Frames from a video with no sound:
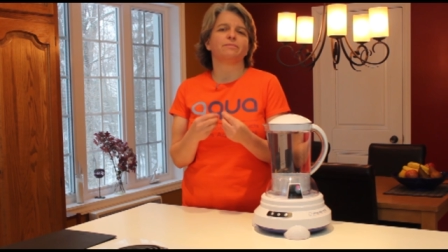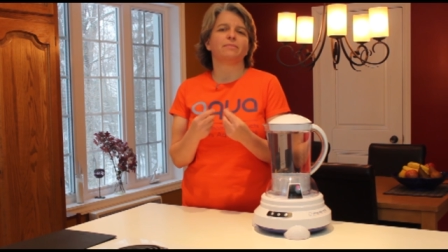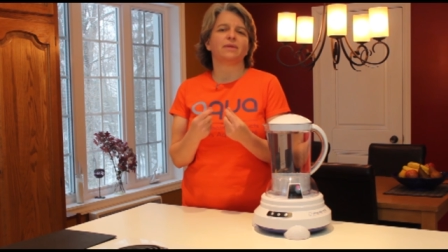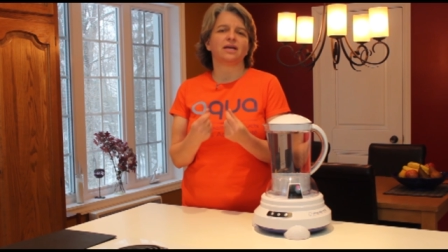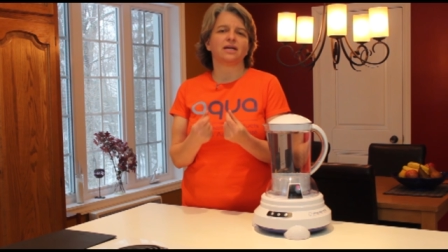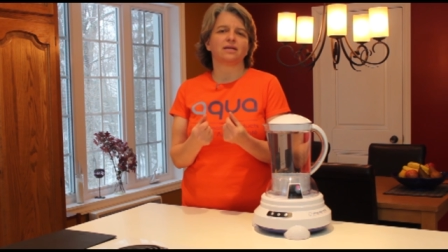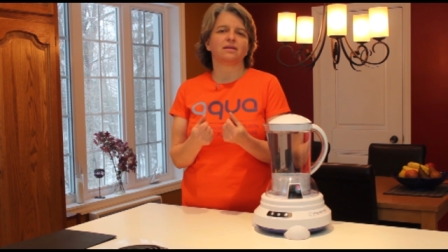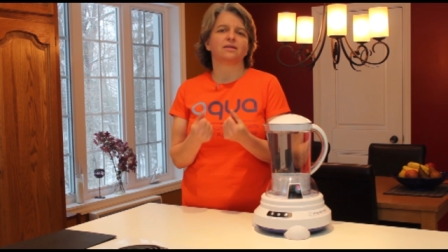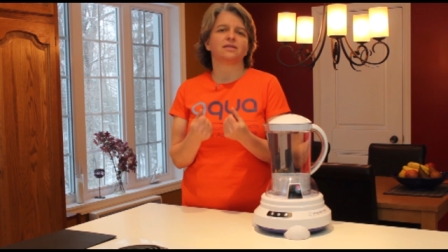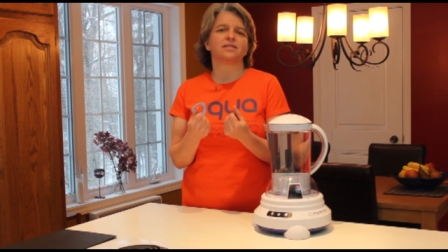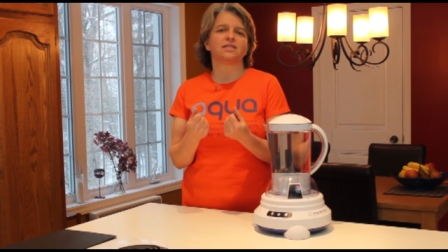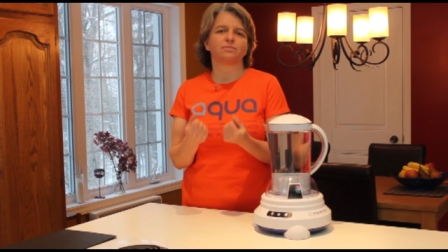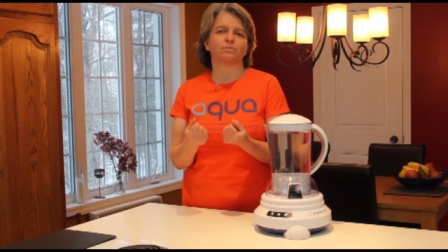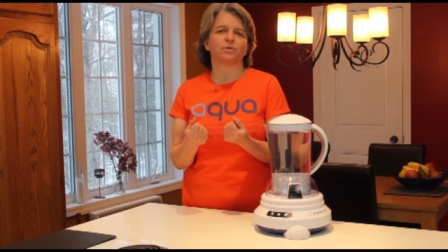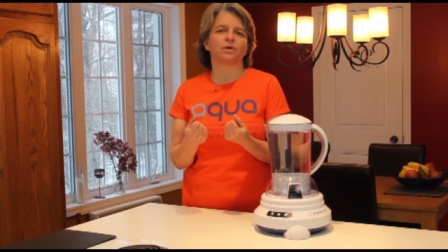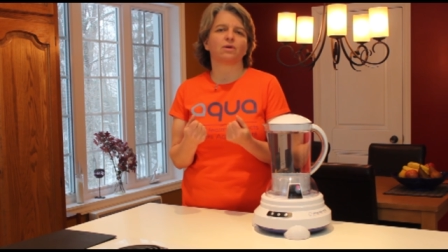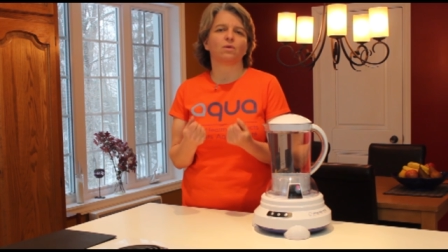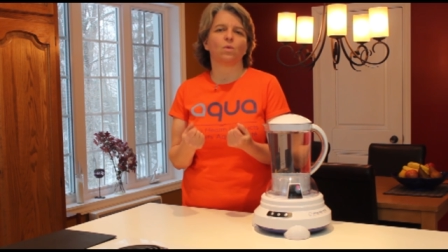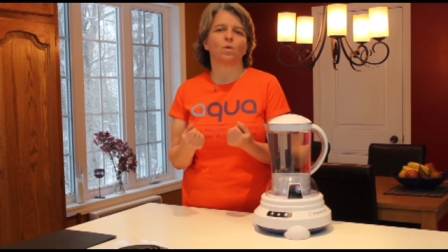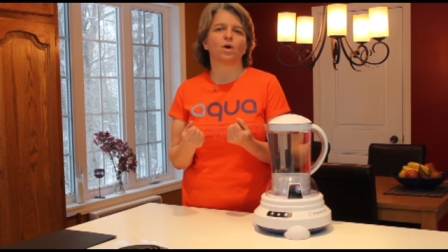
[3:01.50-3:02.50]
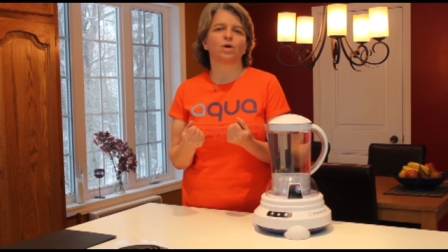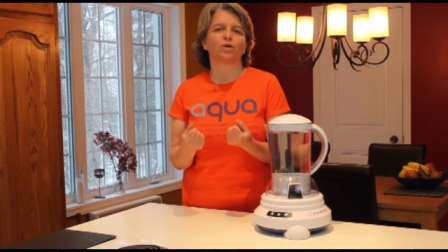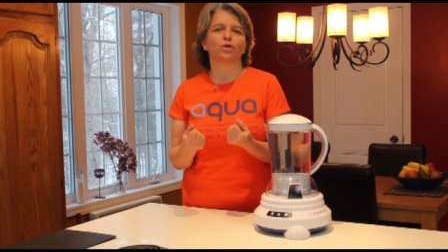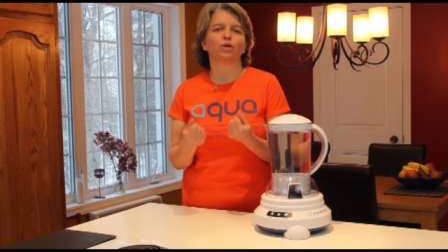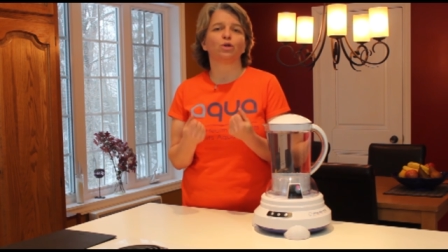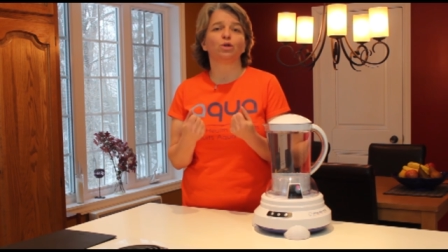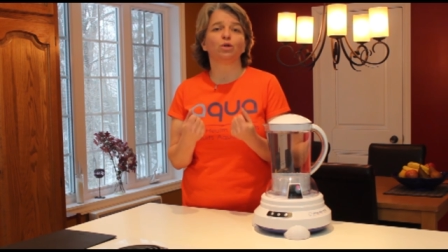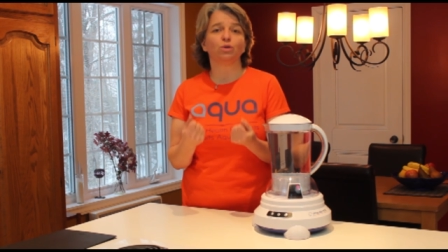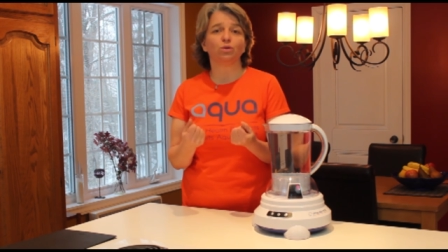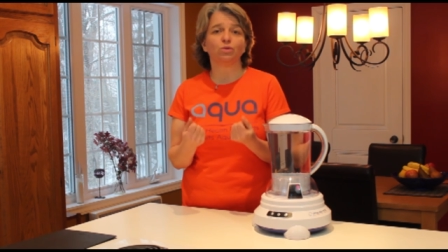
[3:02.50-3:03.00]
make the spring water
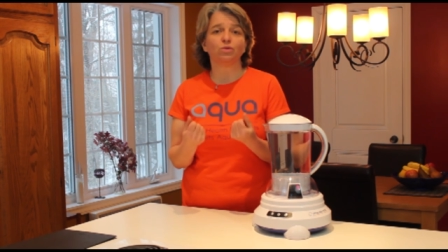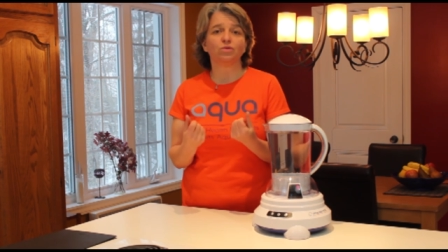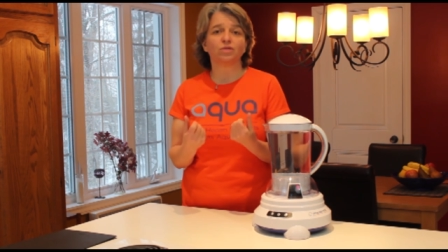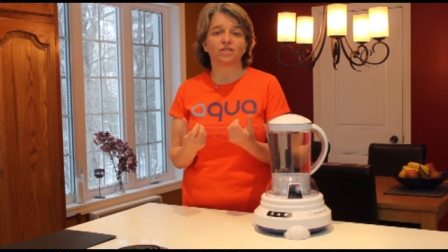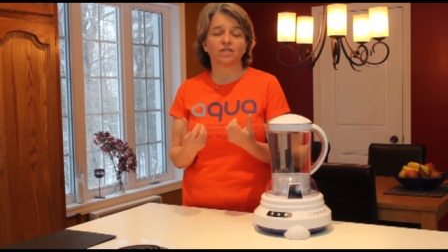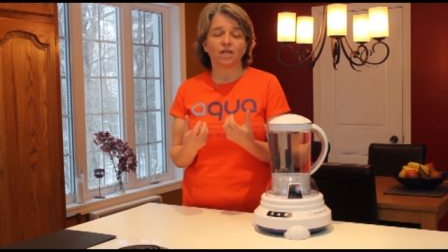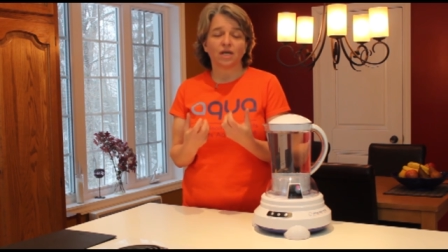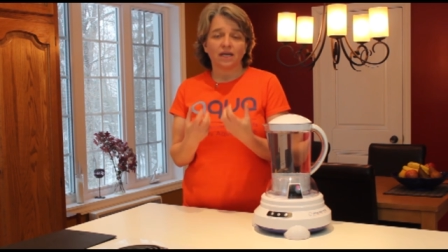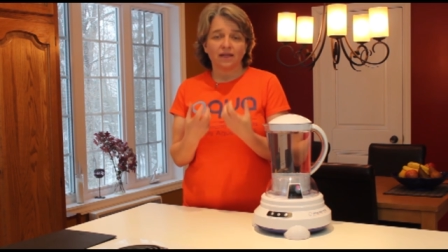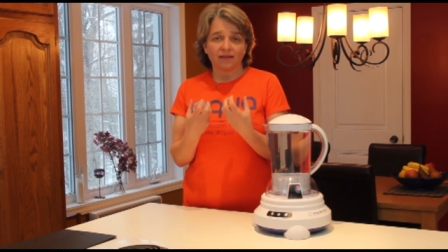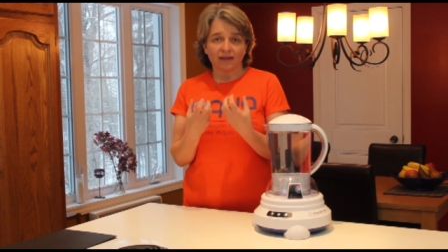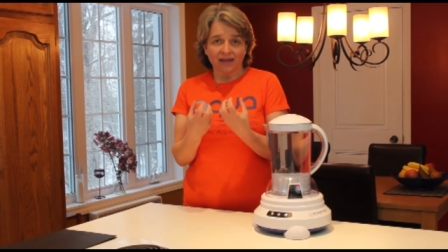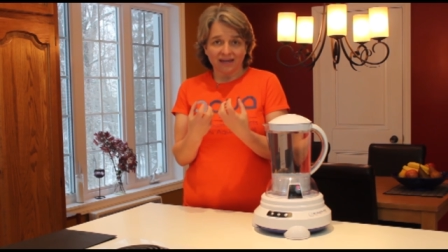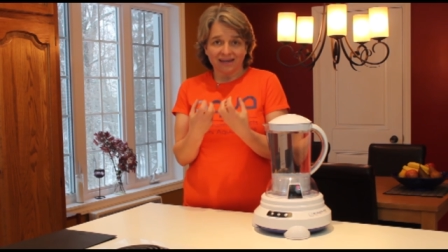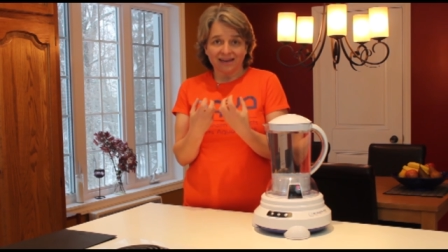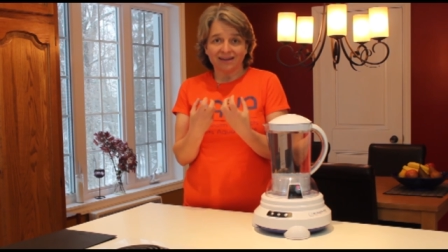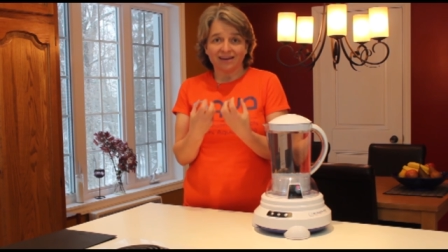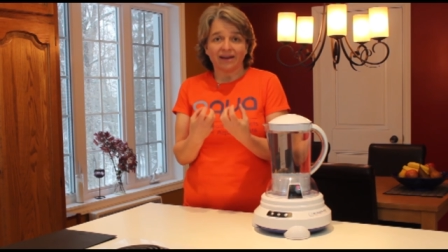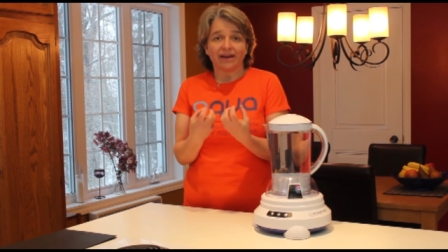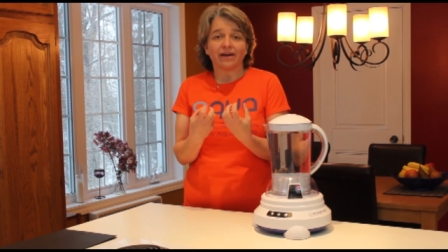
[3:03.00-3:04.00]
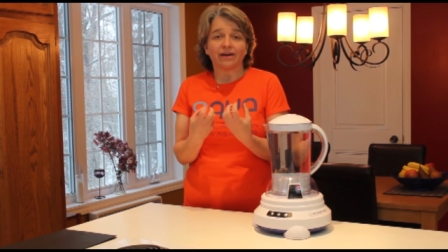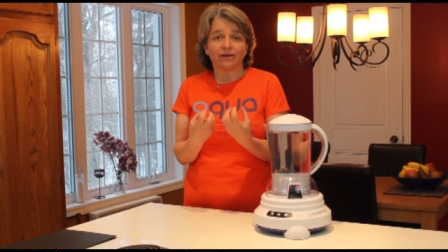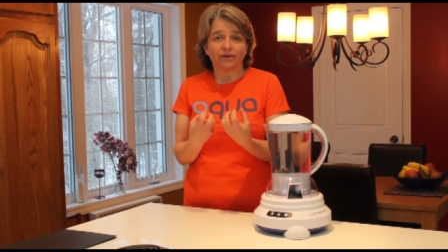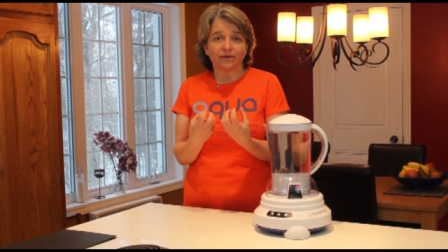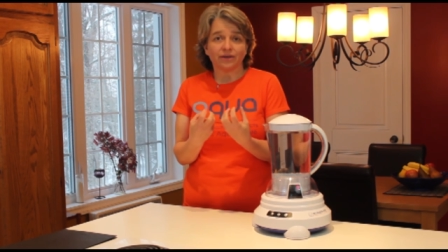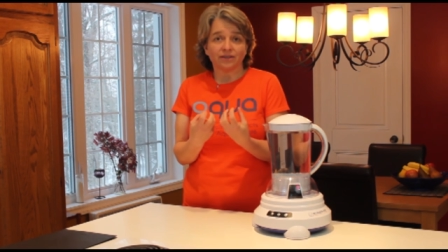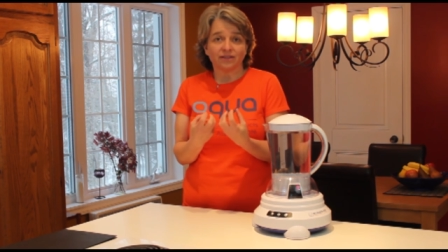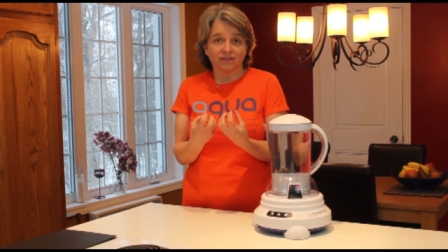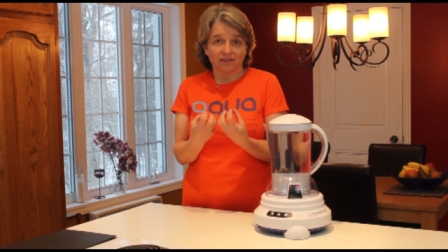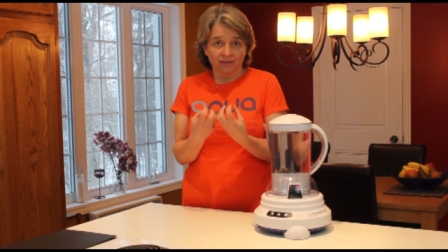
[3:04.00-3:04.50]
lose that
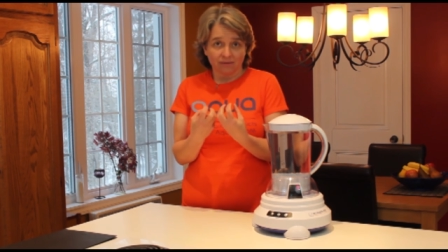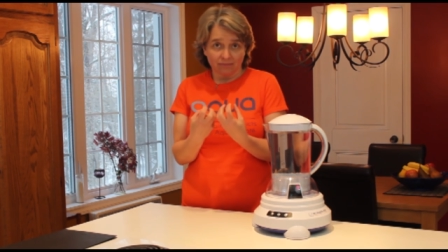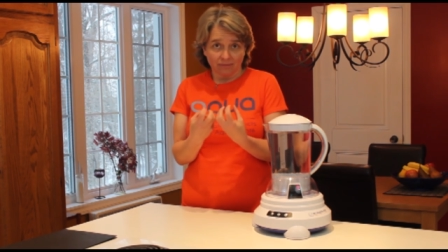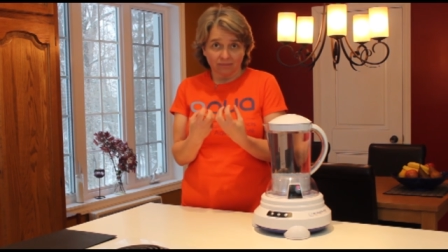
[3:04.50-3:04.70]
inherent